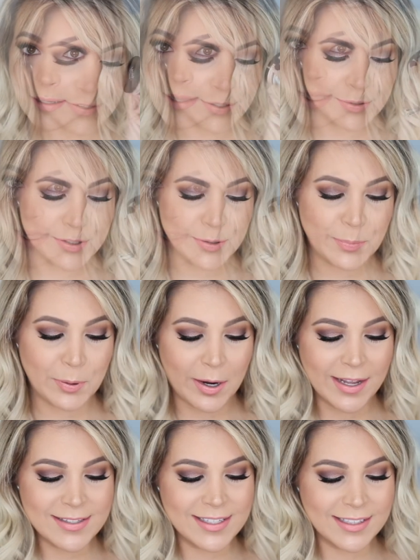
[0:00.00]
So
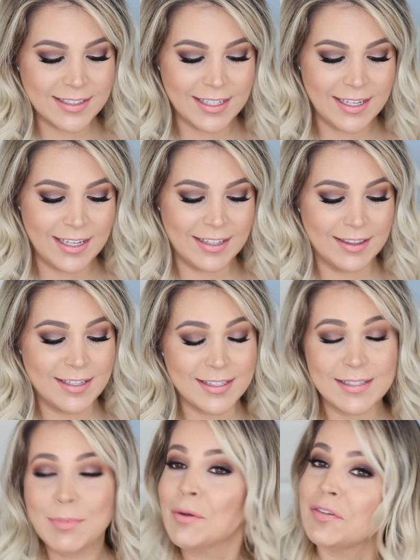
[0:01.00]
surprisingly, this
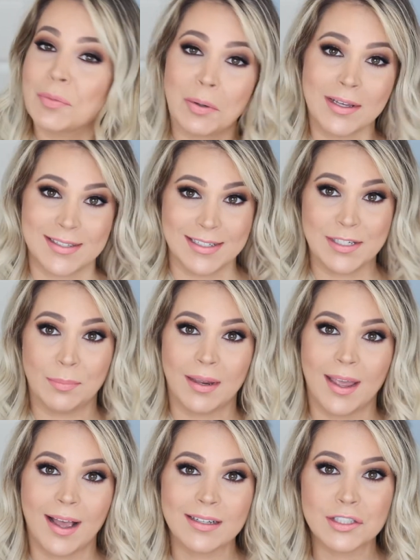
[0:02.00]
is both surprising to
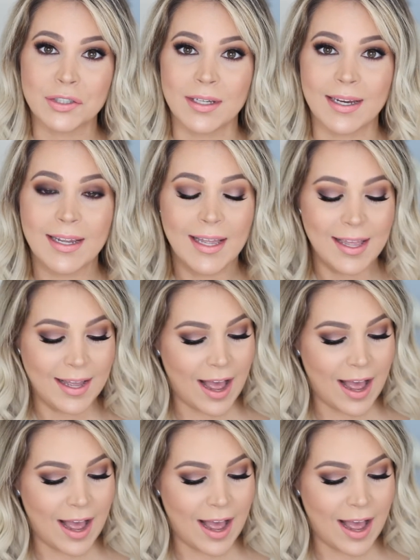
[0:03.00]
me actually.